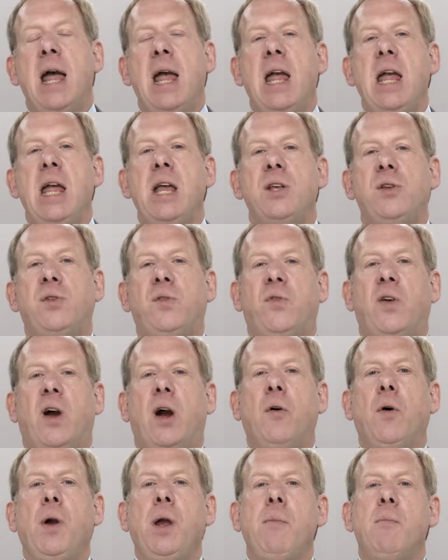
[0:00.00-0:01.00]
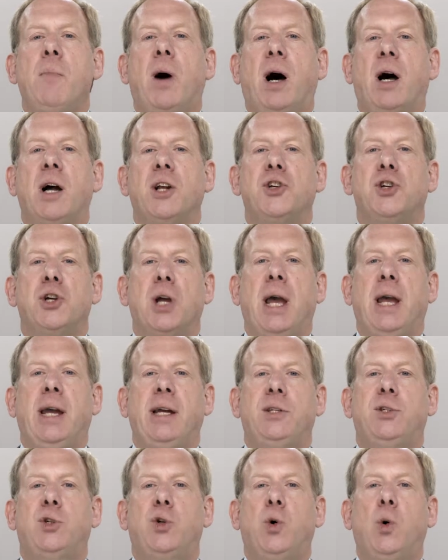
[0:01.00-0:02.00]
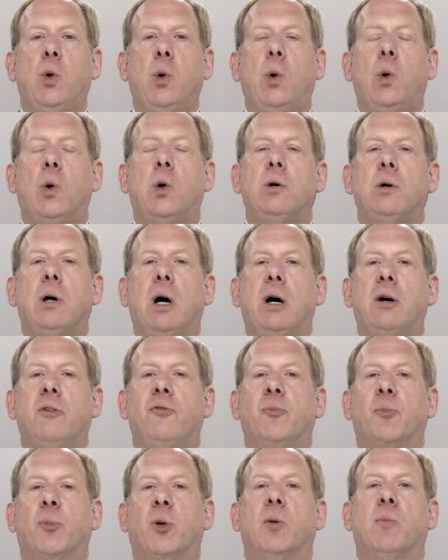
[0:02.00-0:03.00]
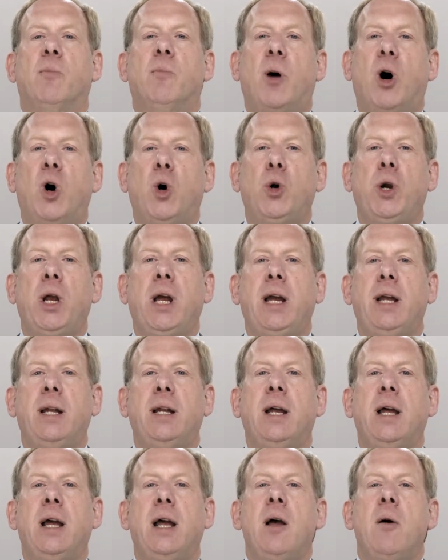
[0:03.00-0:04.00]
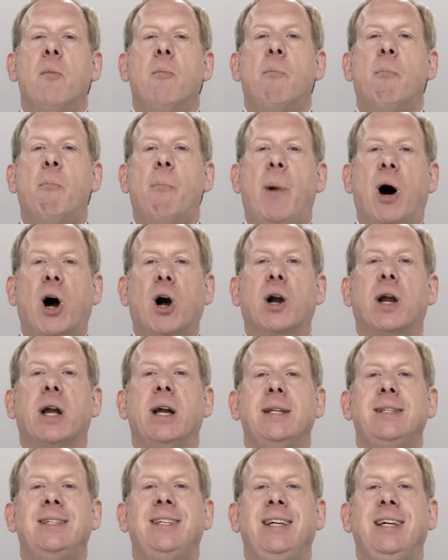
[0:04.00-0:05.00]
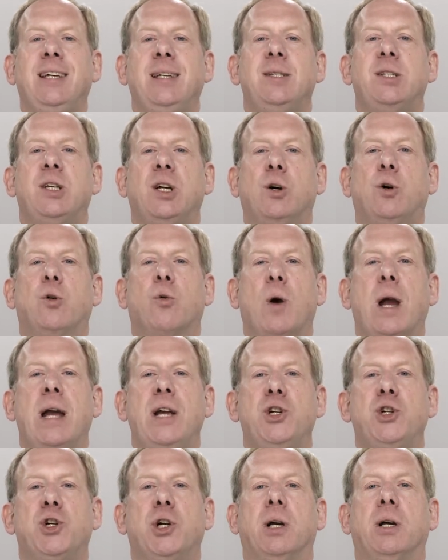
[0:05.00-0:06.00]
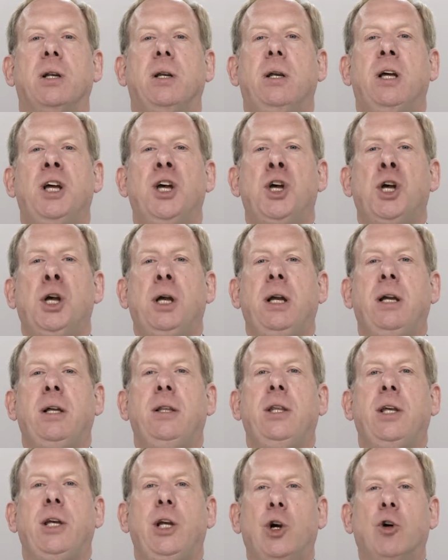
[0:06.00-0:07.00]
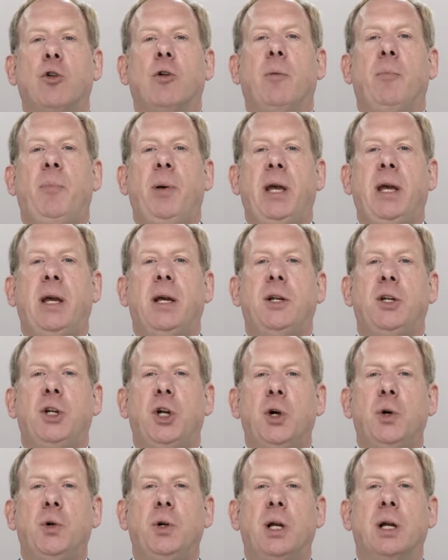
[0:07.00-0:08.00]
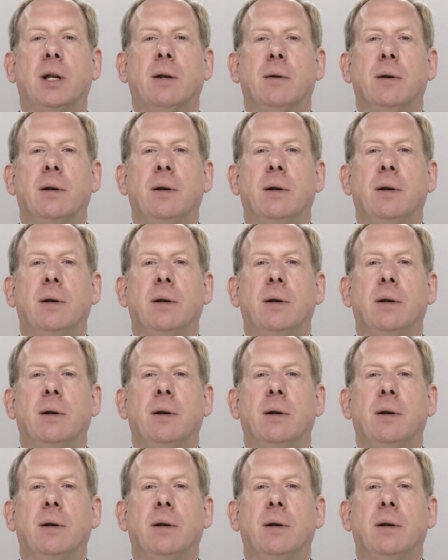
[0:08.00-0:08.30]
is very much a tool of promoting market integration in the European Union.